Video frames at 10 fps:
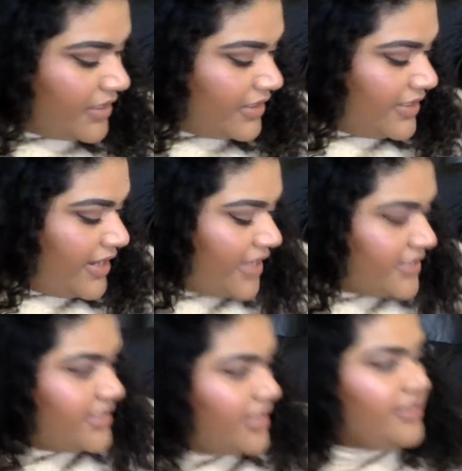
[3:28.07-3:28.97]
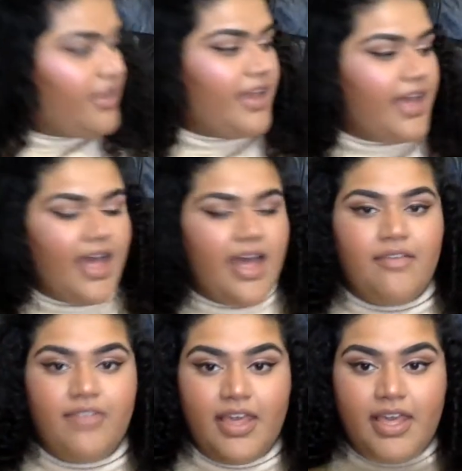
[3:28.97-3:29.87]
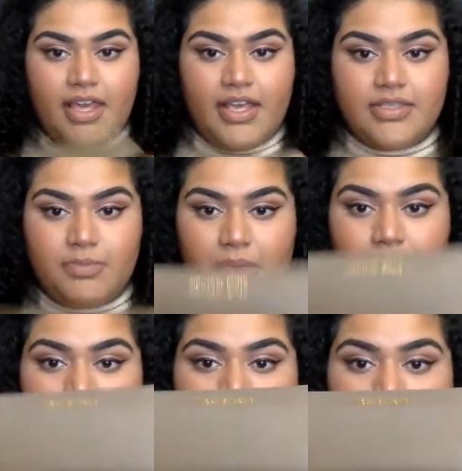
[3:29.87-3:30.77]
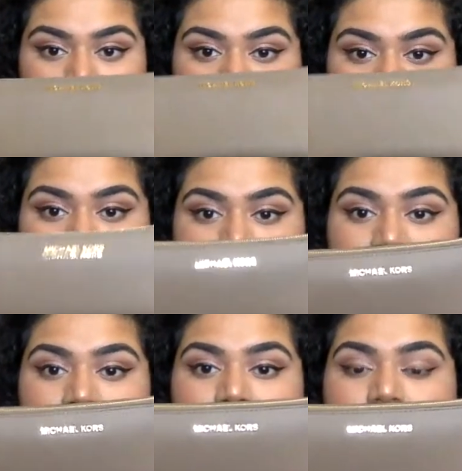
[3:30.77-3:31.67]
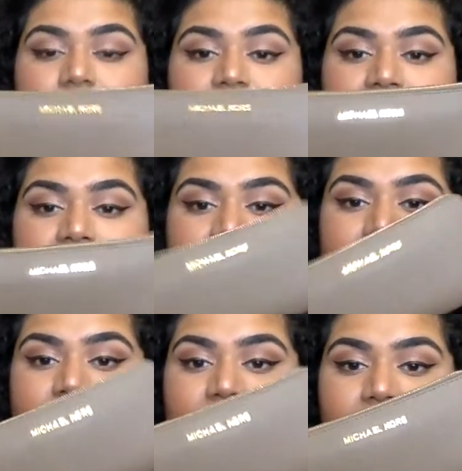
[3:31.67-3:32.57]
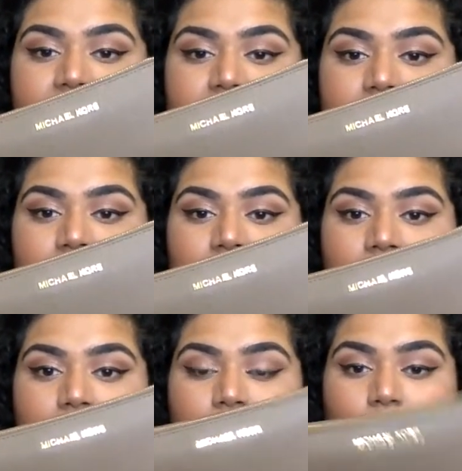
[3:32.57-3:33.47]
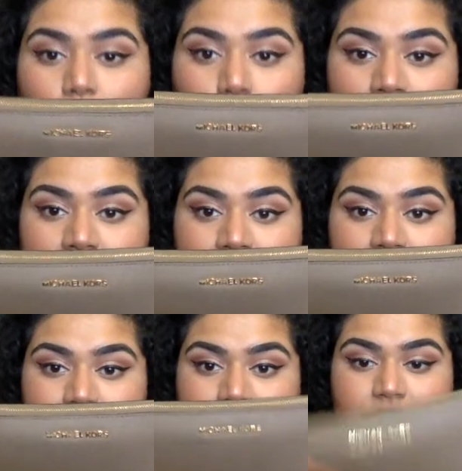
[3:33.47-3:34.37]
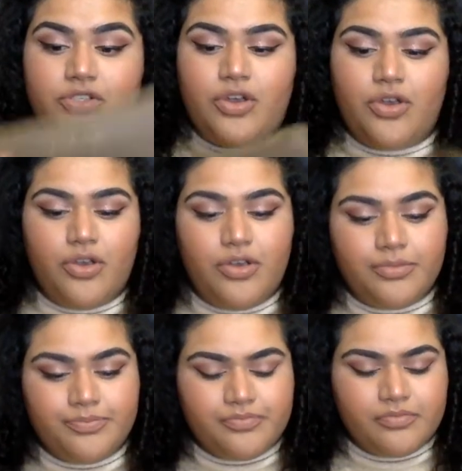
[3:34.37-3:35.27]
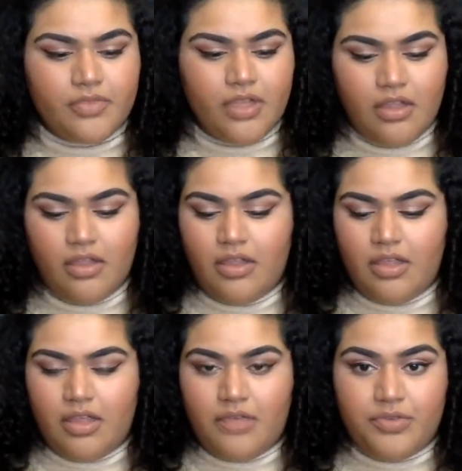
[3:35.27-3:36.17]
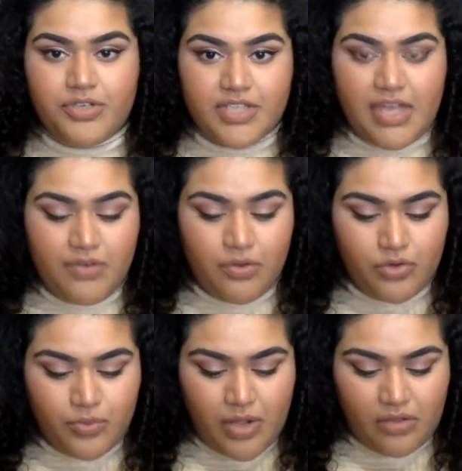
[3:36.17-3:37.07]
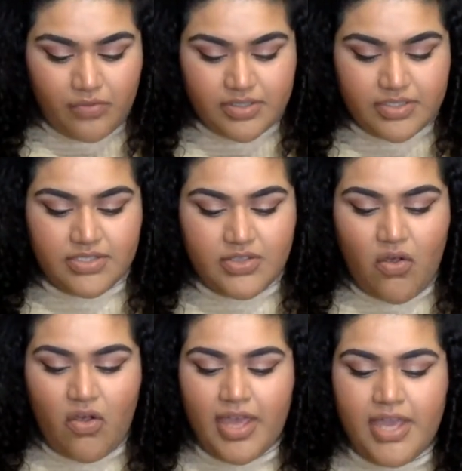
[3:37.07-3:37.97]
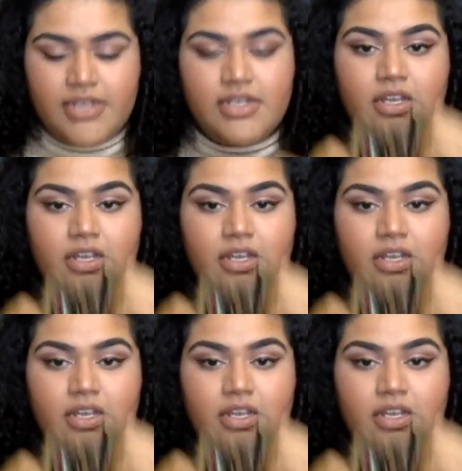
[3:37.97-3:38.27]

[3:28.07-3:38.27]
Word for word: The next thing that I have is my Michael Kors Jet Set um, wallet. So we just have a little dwell inside.